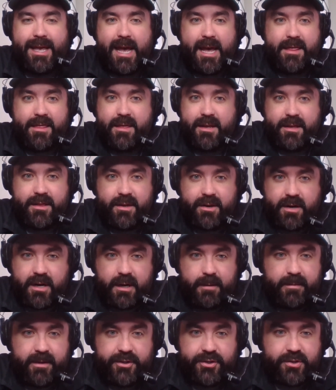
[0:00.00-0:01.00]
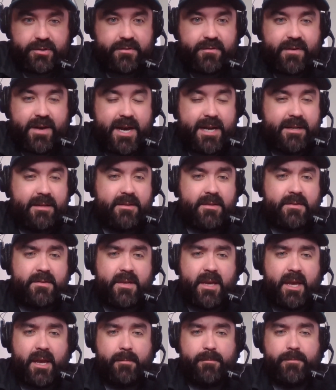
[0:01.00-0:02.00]
I think they're going to be just fine in this
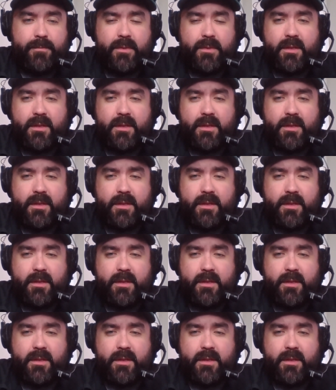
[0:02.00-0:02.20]
game.